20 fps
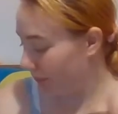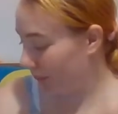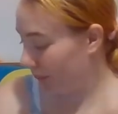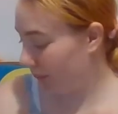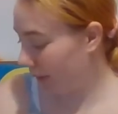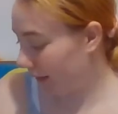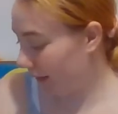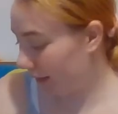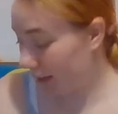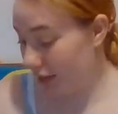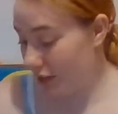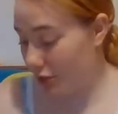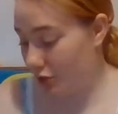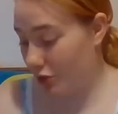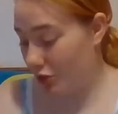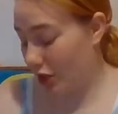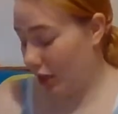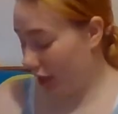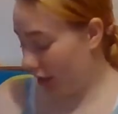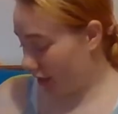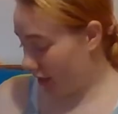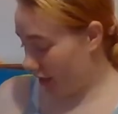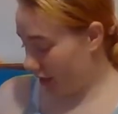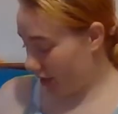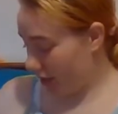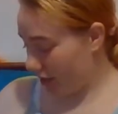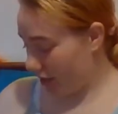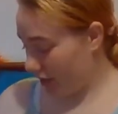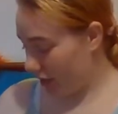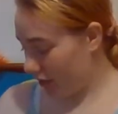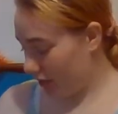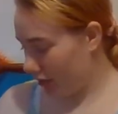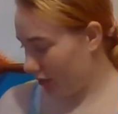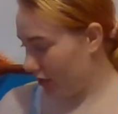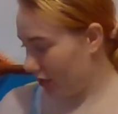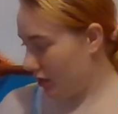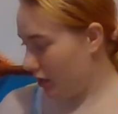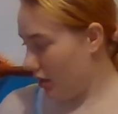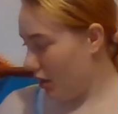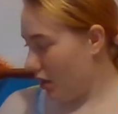But let's try this.
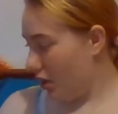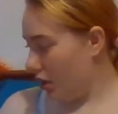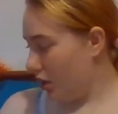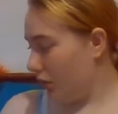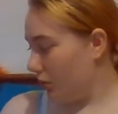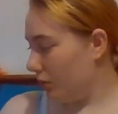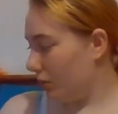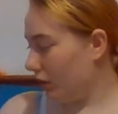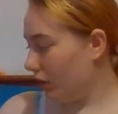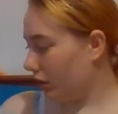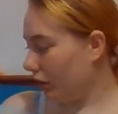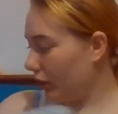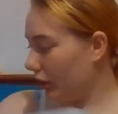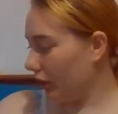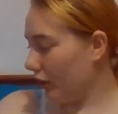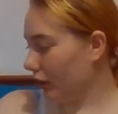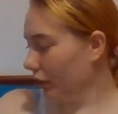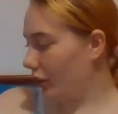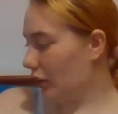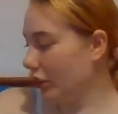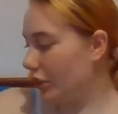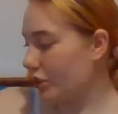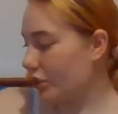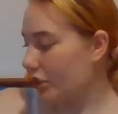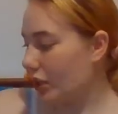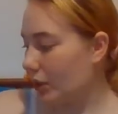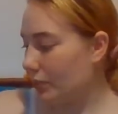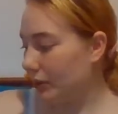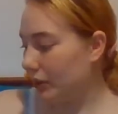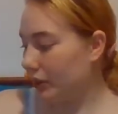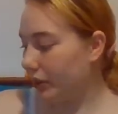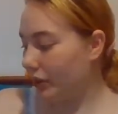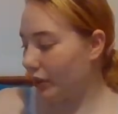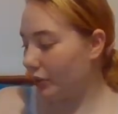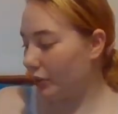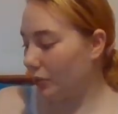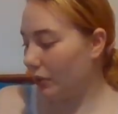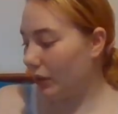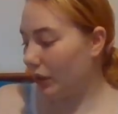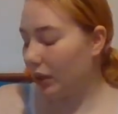We'll only crush up a
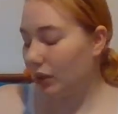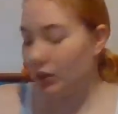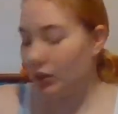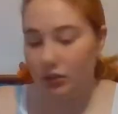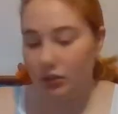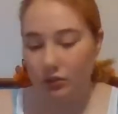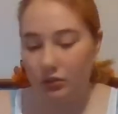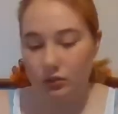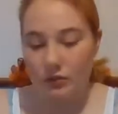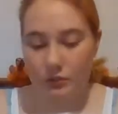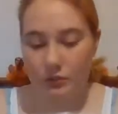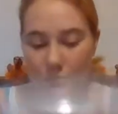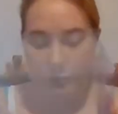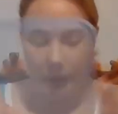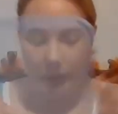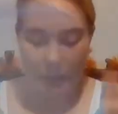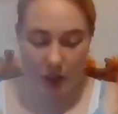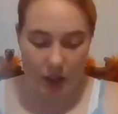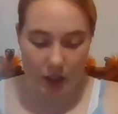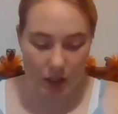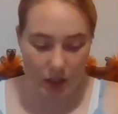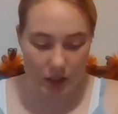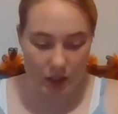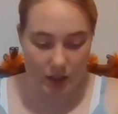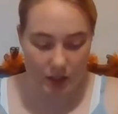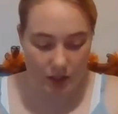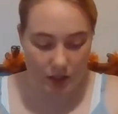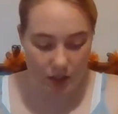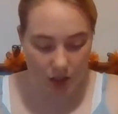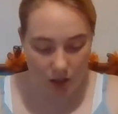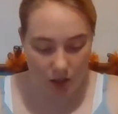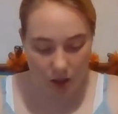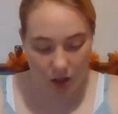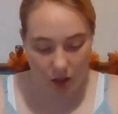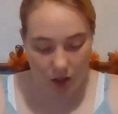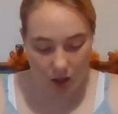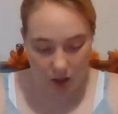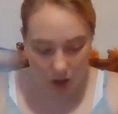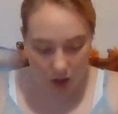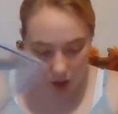little one because
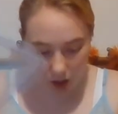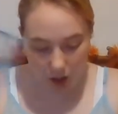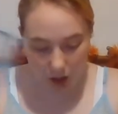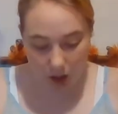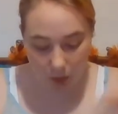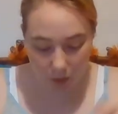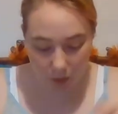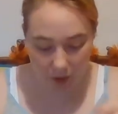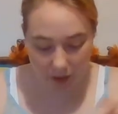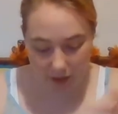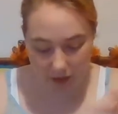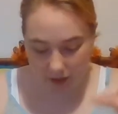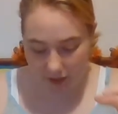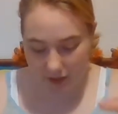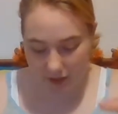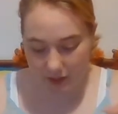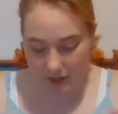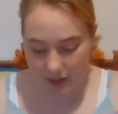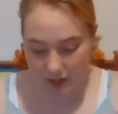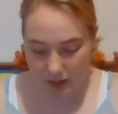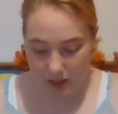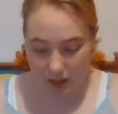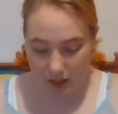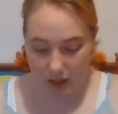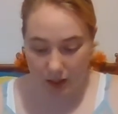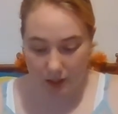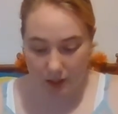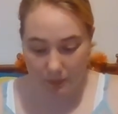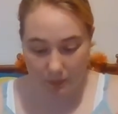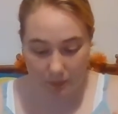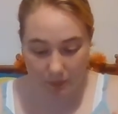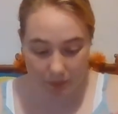I want to eat this tonight.